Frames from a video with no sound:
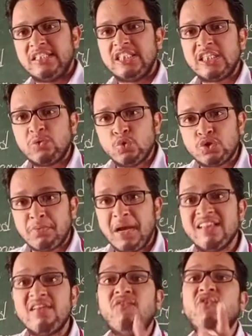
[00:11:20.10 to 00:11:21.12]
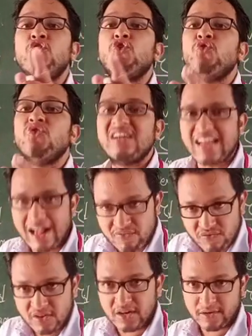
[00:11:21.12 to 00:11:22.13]
is used by the
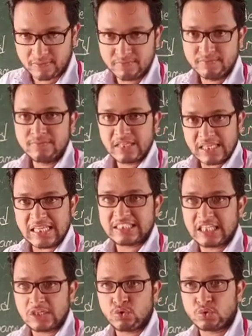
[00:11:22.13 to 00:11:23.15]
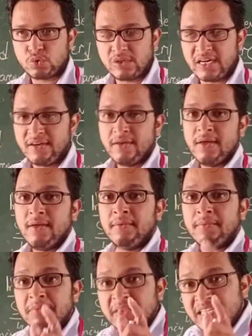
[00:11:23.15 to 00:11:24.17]
photographer. Yes or no,
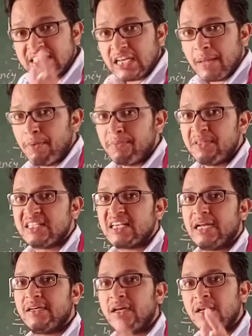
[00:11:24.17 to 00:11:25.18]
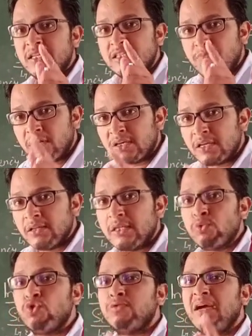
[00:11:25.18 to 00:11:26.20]
student? This type of the scanner
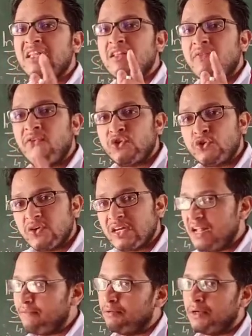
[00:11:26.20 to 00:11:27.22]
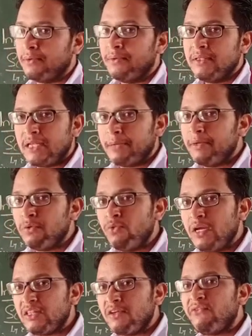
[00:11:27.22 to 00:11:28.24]
is used by the photographer. That means
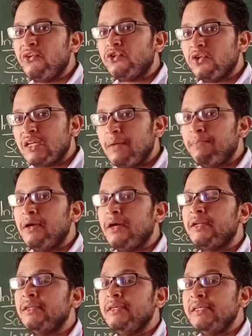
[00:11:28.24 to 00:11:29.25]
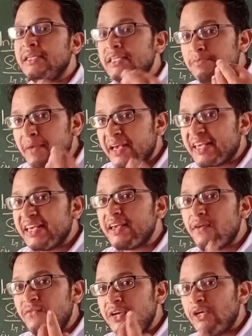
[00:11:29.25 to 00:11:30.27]
when the photographer is
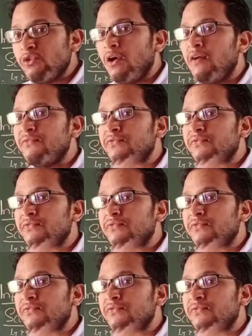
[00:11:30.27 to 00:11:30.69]
making a video